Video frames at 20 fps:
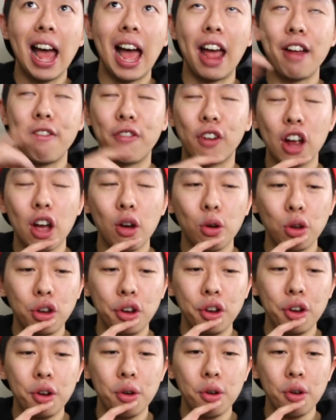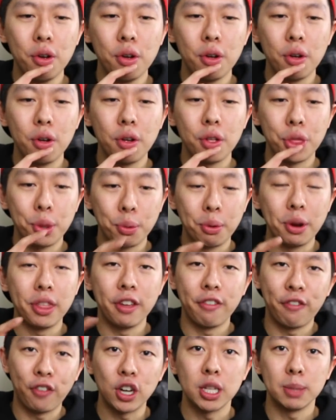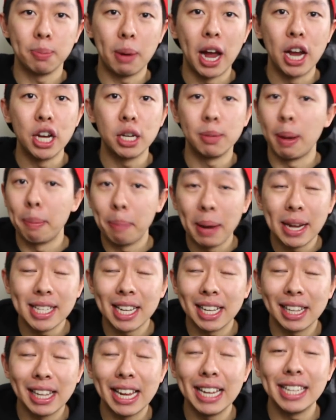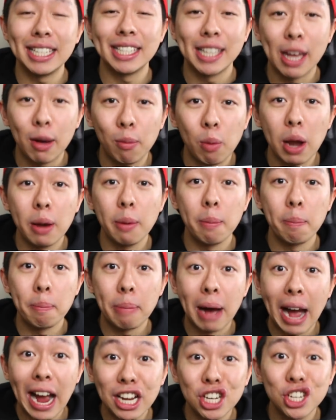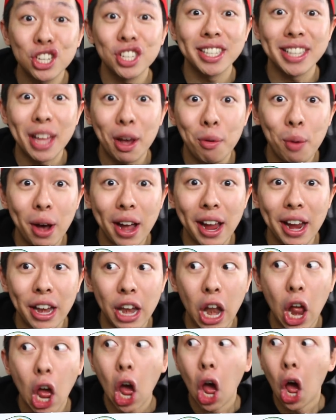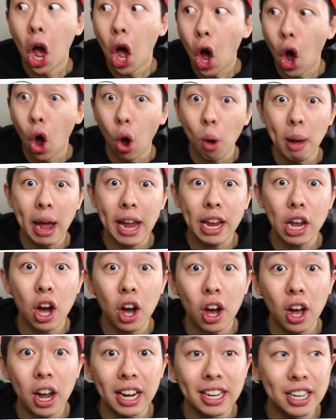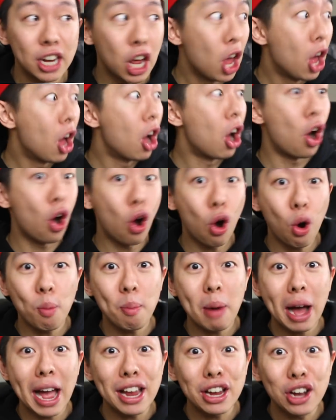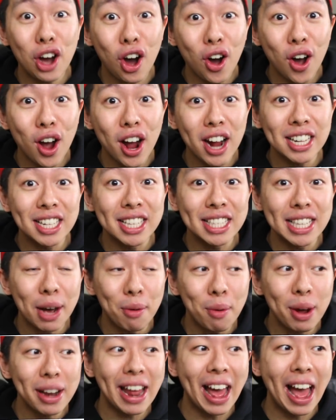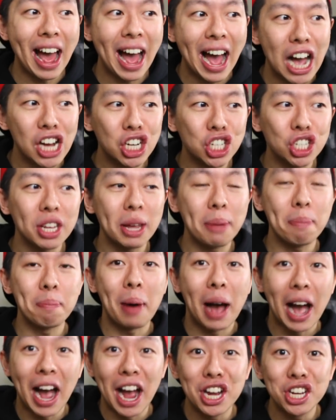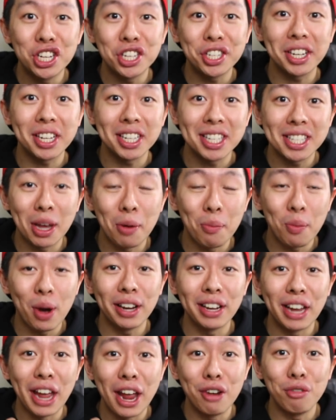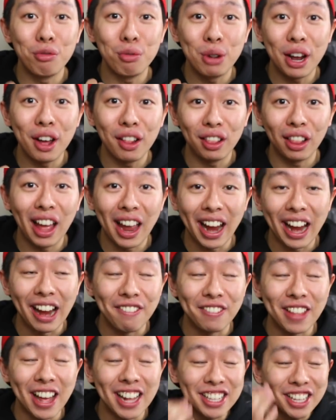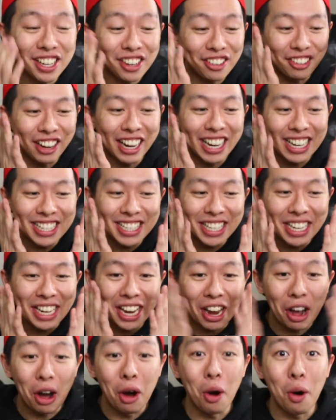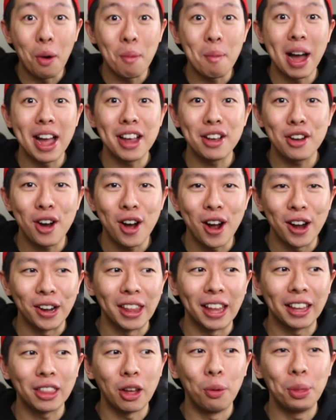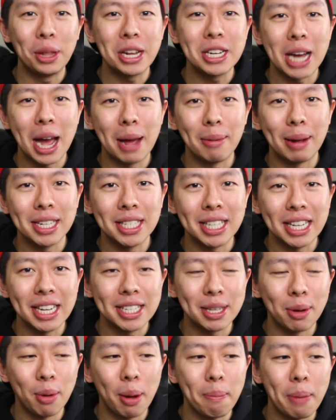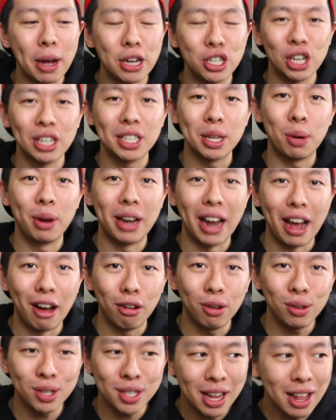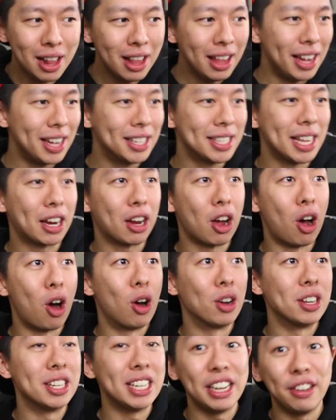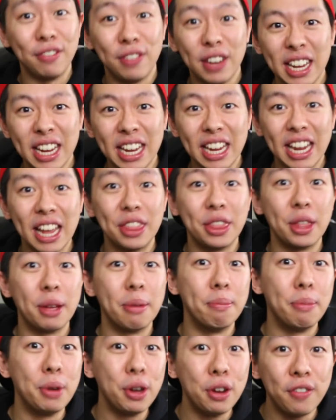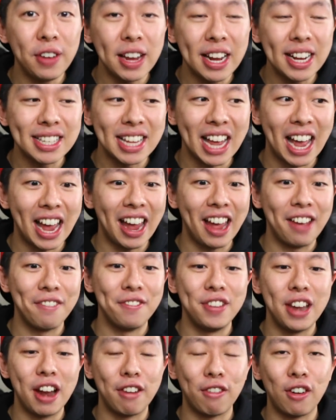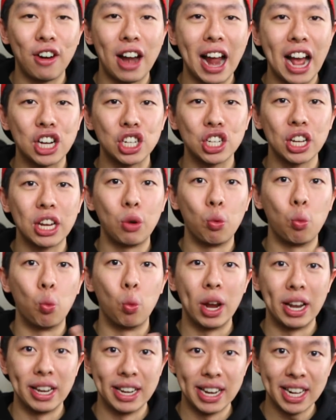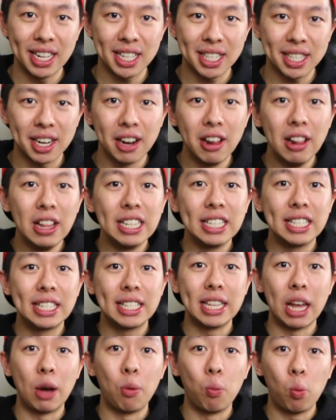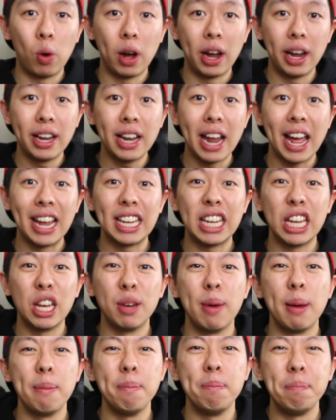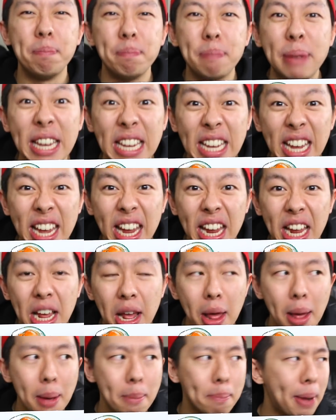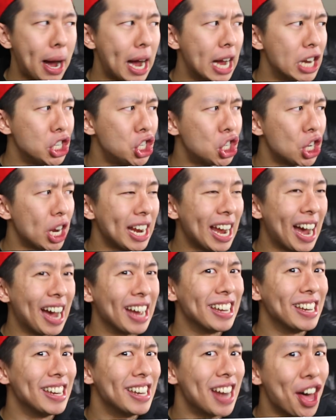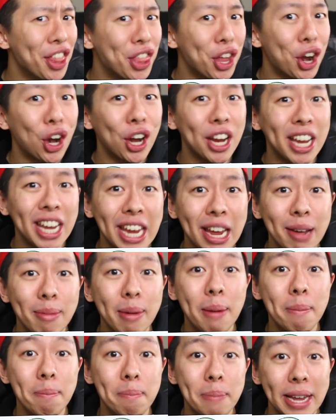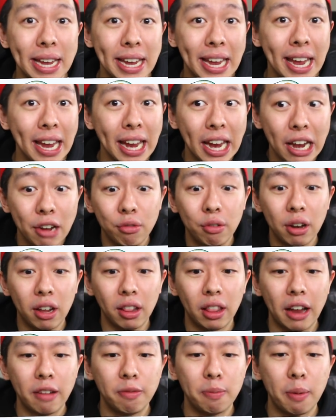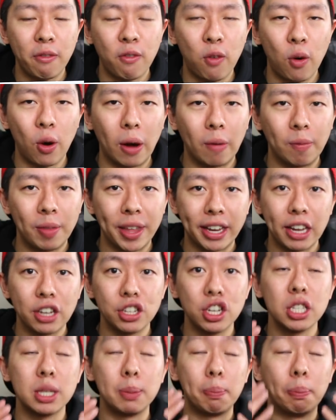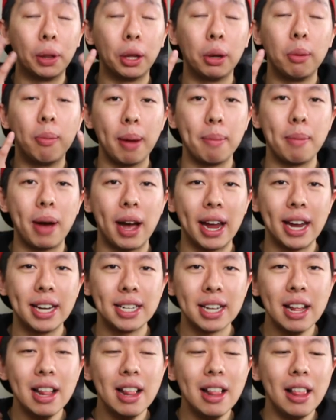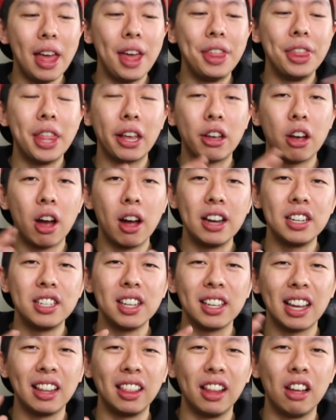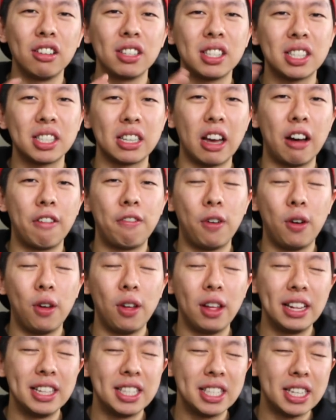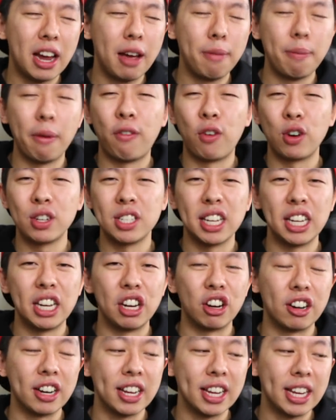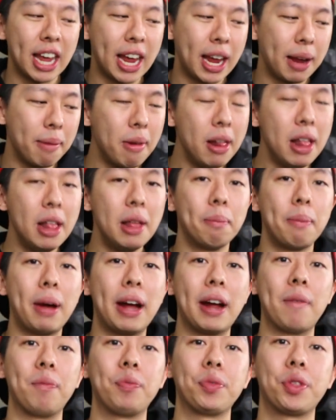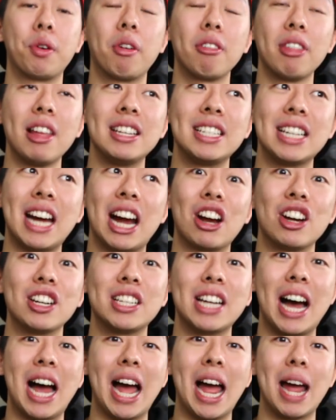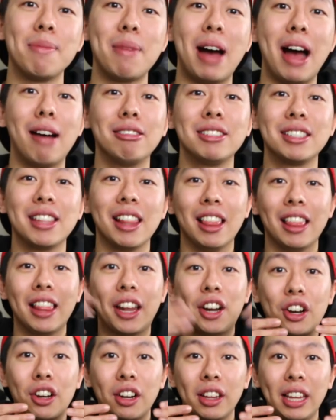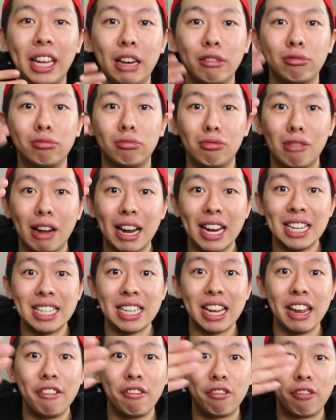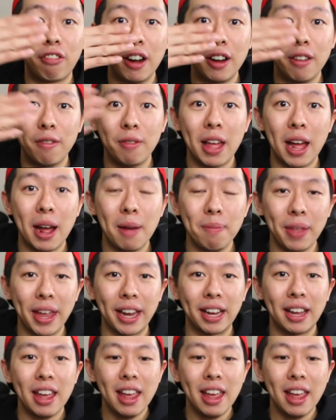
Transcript: I forgot who through the first punch, but basically someone punched someone. Oh my god, someone actually punched someone in real life. That's crazy. Oh my god, the only time I see someone punching someone else is on TV, in the movies. I have never actually witnessed a human being punching another human being in real life before. It just blew my mind. And they got into a little scuffle and stuff before security came, but throughout the entire time I was literally right in front of them.